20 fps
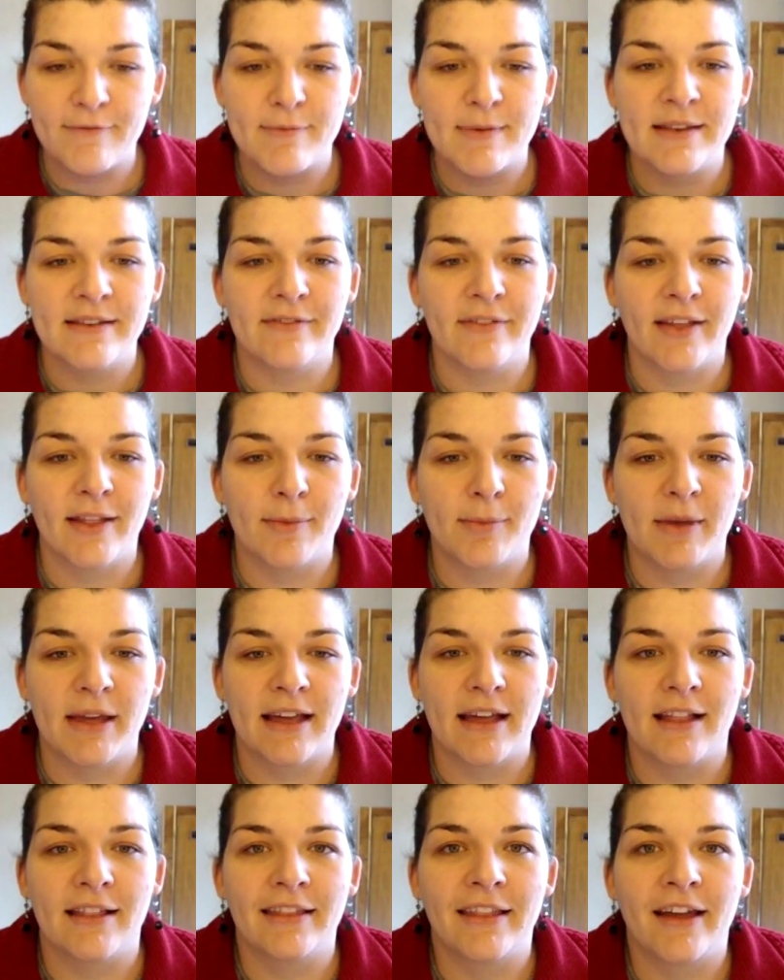I've been
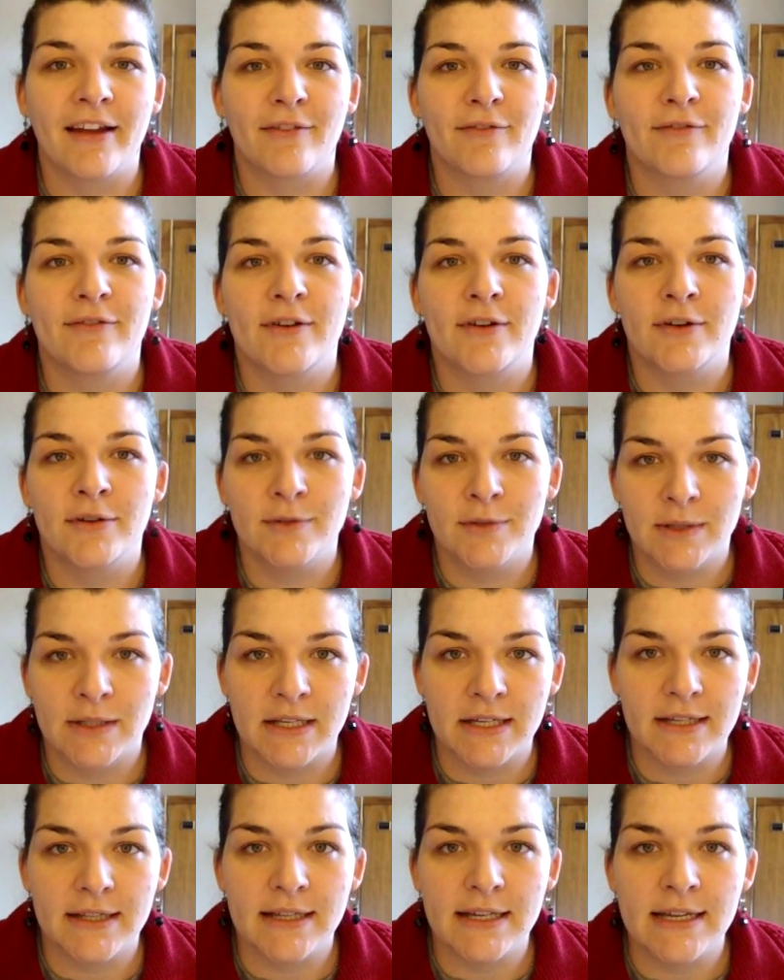developing a lot of
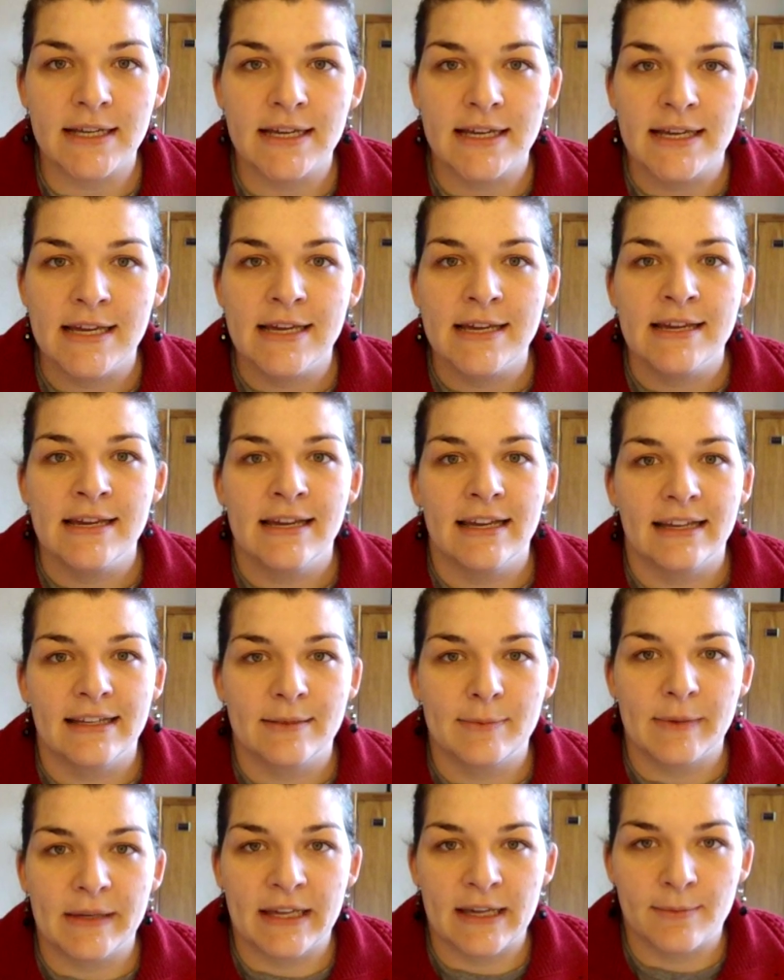photos lately.
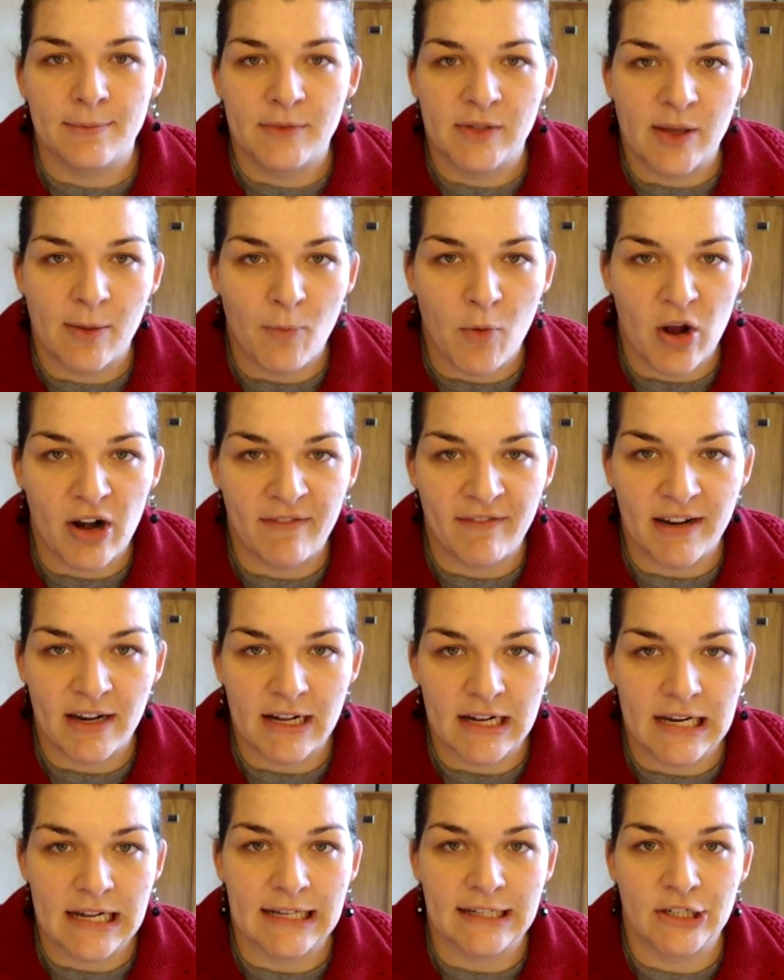It's become
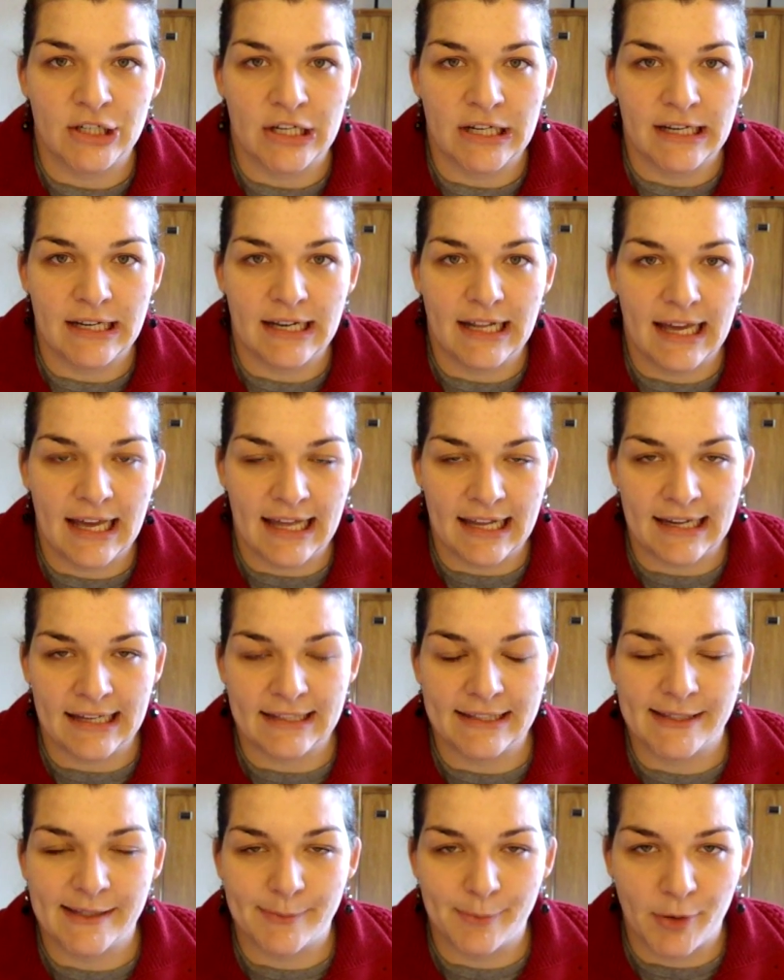somewhat of an addiction,
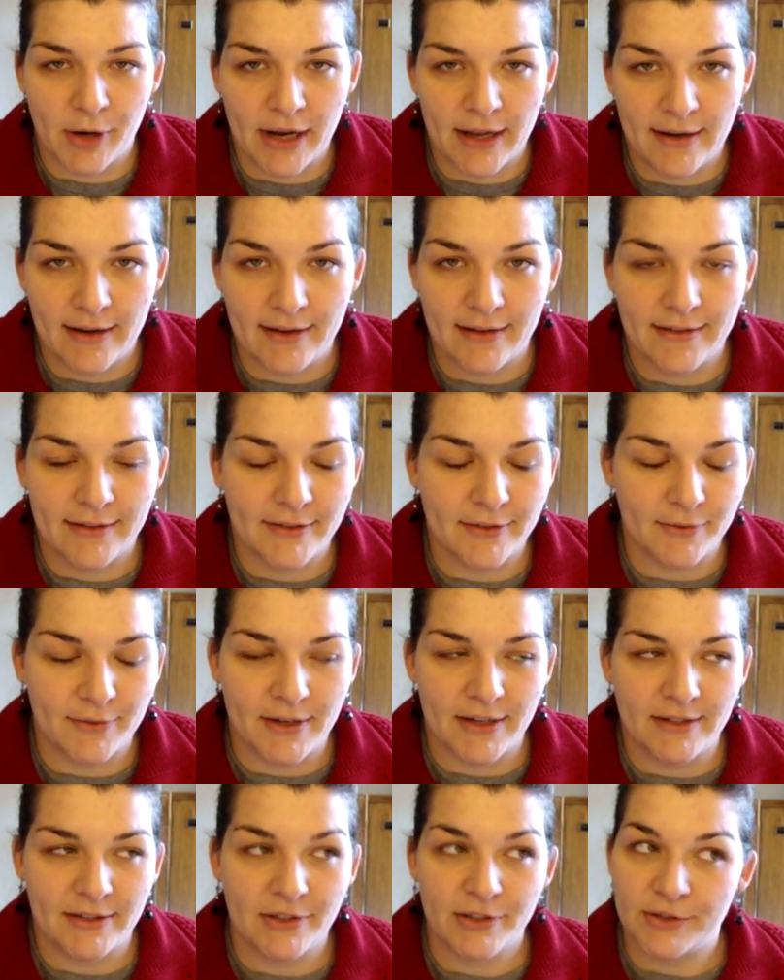and it's spread.
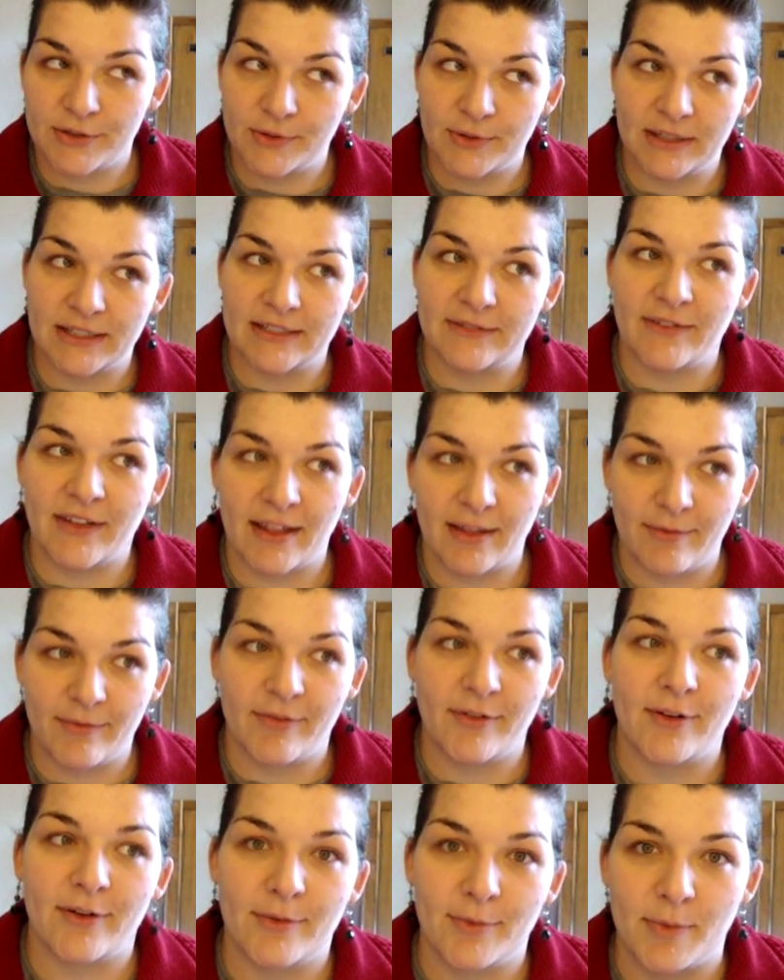So not just do I
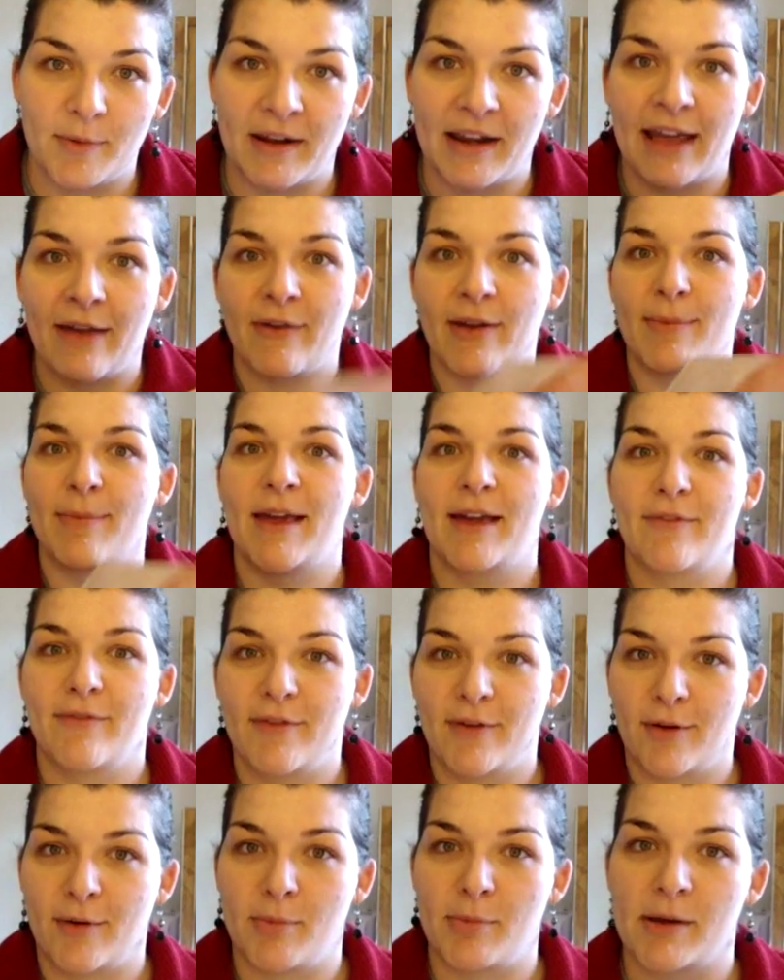develop photos, but now I
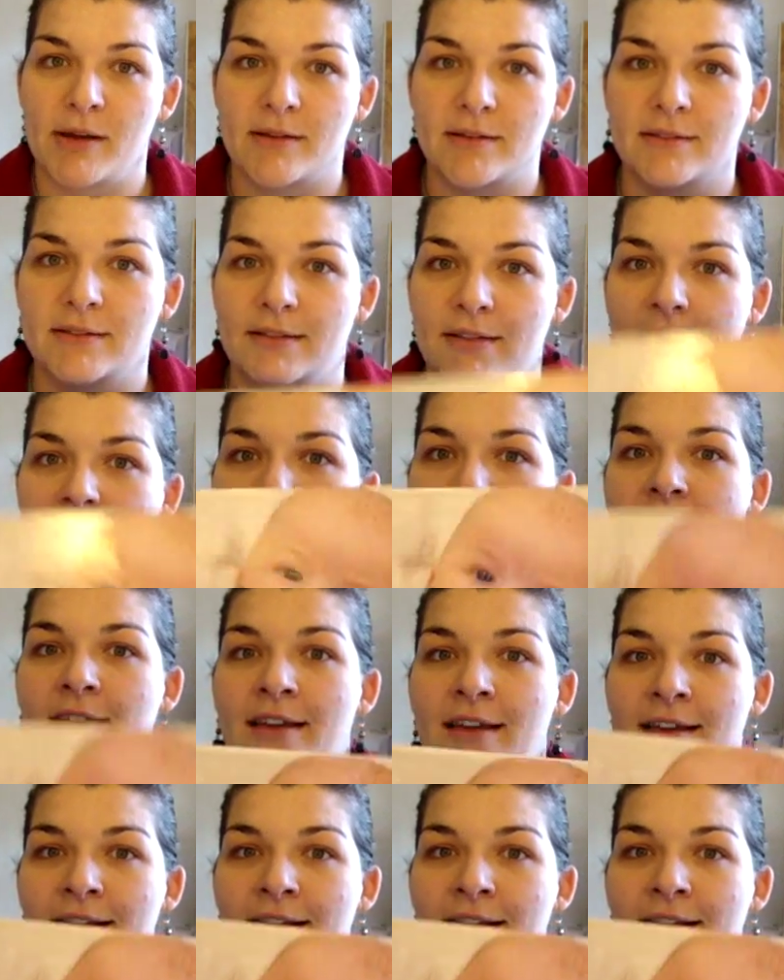make photo books.